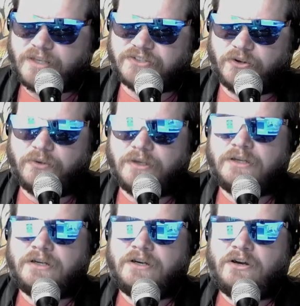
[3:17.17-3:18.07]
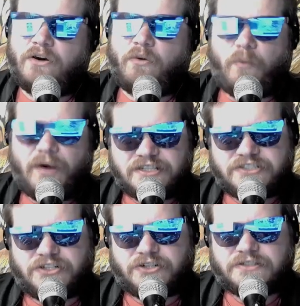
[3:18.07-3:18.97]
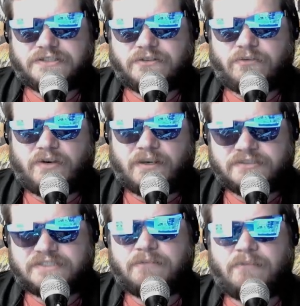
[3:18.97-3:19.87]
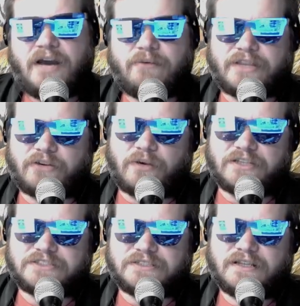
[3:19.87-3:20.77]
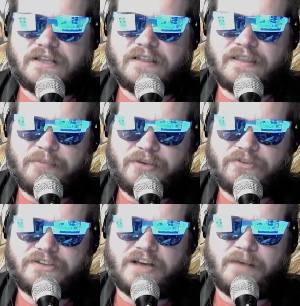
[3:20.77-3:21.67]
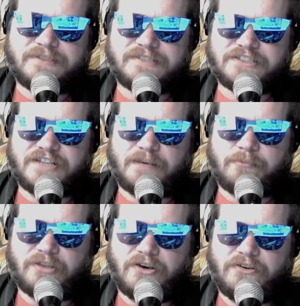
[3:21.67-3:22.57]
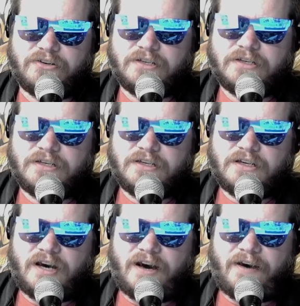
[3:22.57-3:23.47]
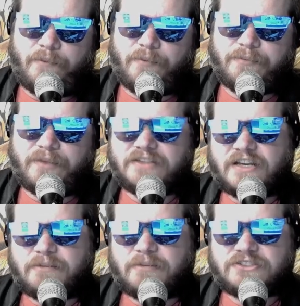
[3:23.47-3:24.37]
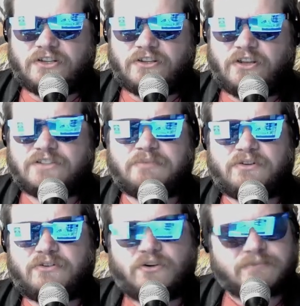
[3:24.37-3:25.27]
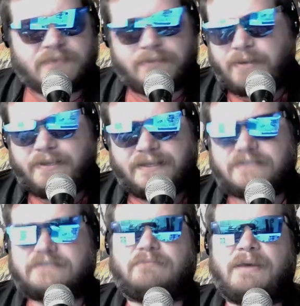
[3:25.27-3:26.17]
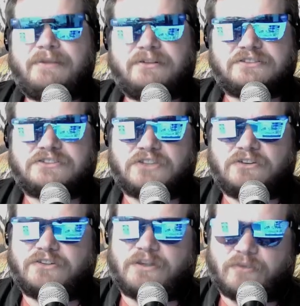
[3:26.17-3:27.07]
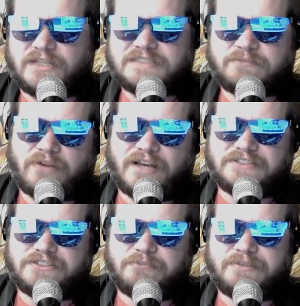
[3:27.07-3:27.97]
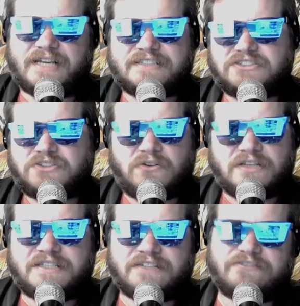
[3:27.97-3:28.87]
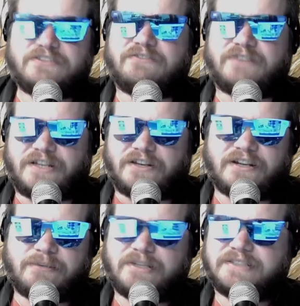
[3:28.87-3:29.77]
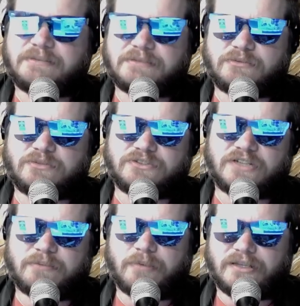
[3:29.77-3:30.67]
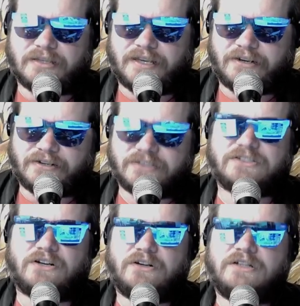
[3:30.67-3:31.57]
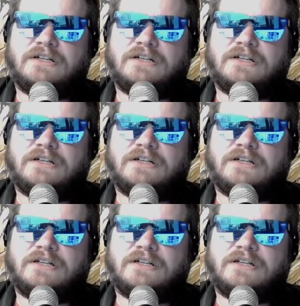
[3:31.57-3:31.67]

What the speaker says: So, what is yours? What comes to mind with that question? Let me know in the comment section down below. I'm not talking about solos, but of course, maybe there's a solo that really surprised you, but that's a totally different video. That'll be something we'll talk about later. So